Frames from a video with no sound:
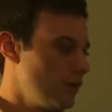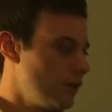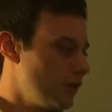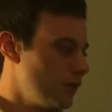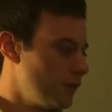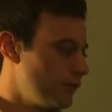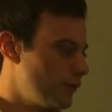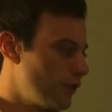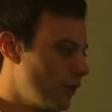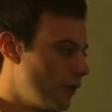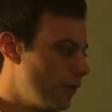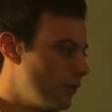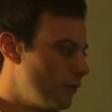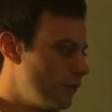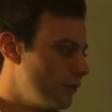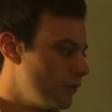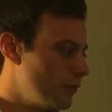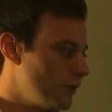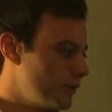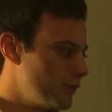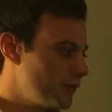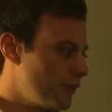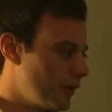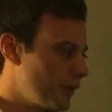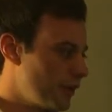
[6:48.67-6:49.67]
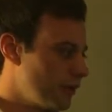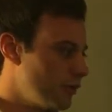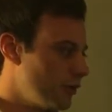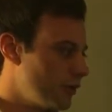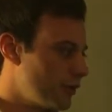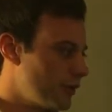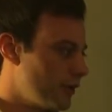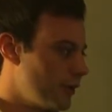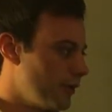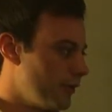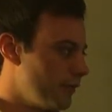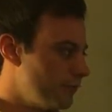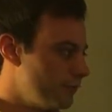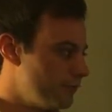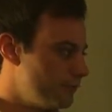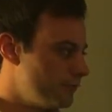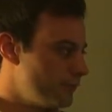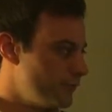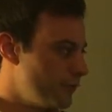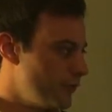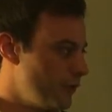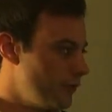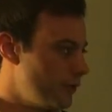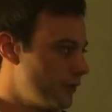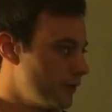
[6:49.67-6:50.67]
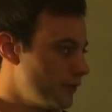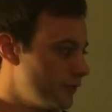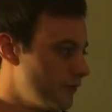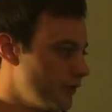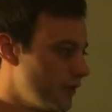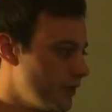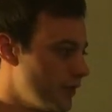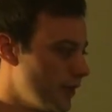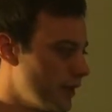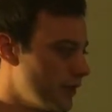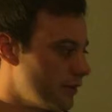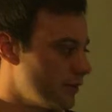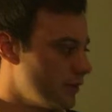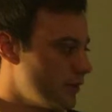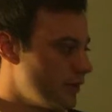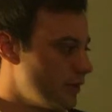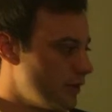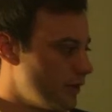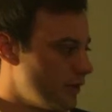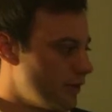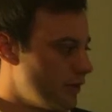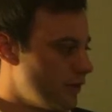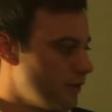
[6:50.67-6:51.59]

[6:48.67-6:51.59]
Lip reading: So let's take a look here. You can see that